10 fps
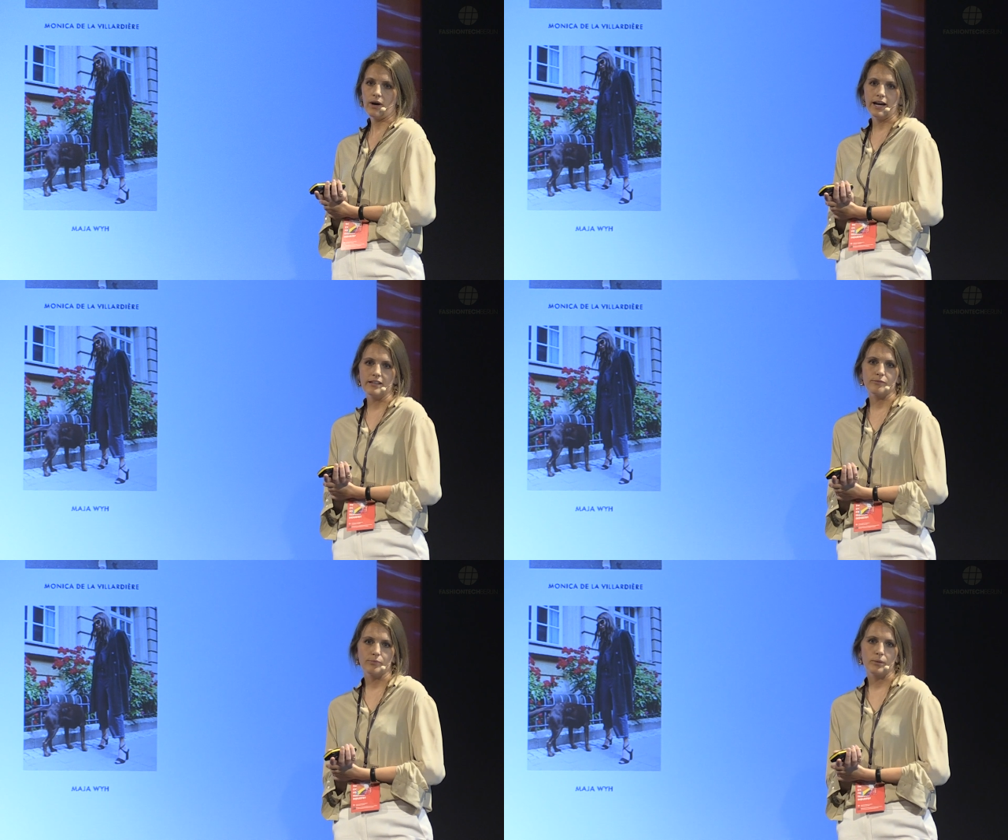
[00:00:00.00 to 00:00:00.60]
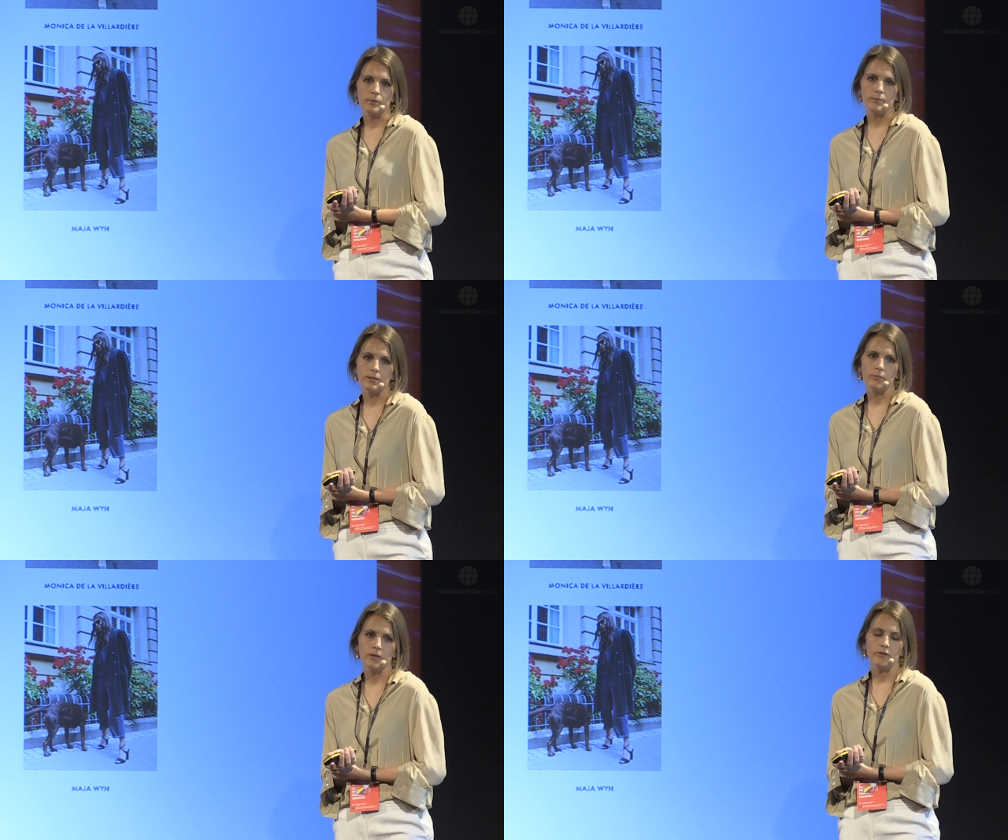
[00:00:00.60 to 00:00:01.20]
Y is
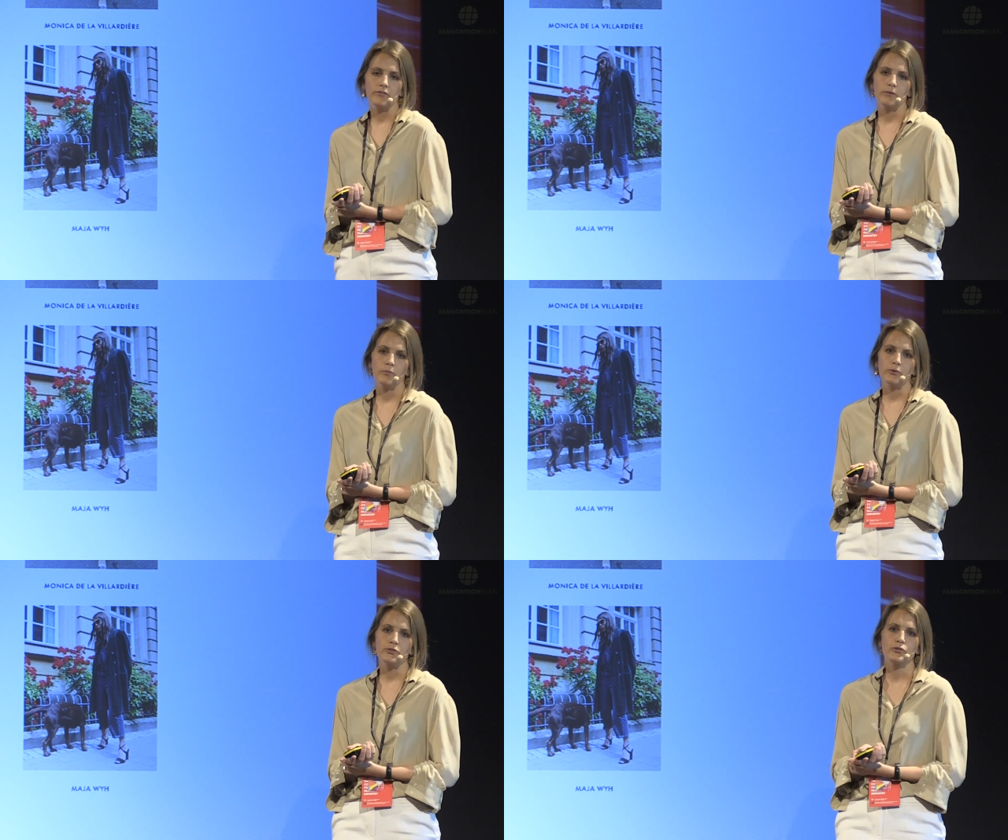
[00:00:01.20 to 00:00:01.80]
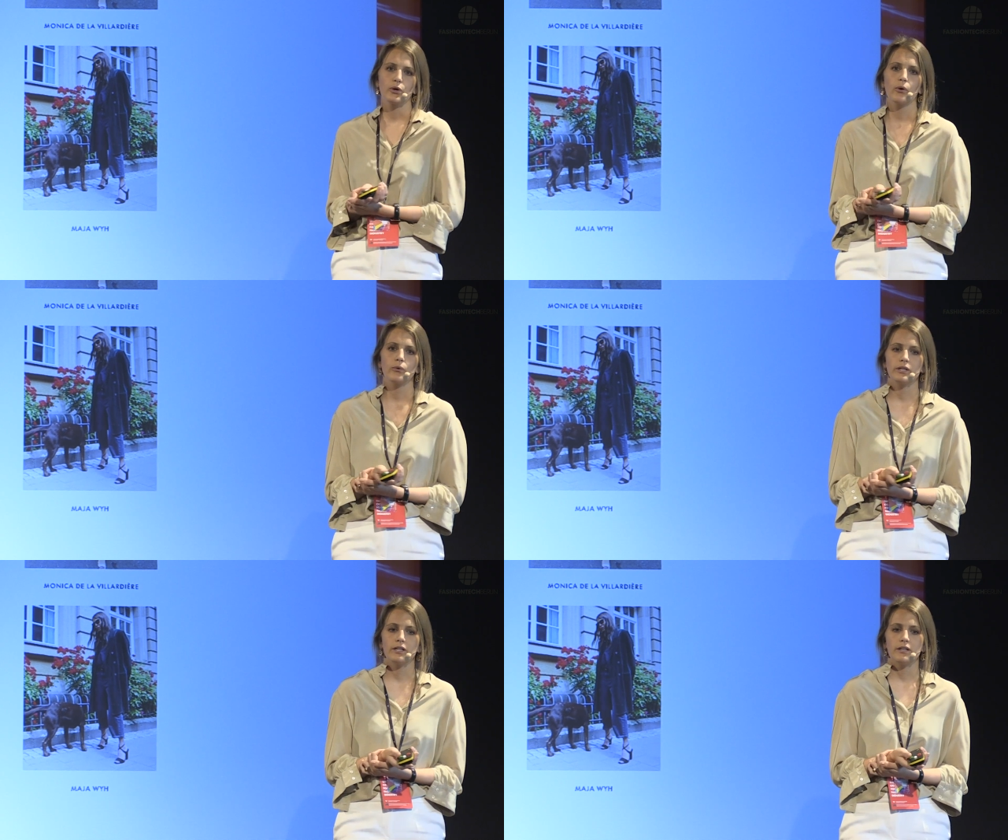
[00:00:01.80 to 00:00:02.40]
probably one of the most known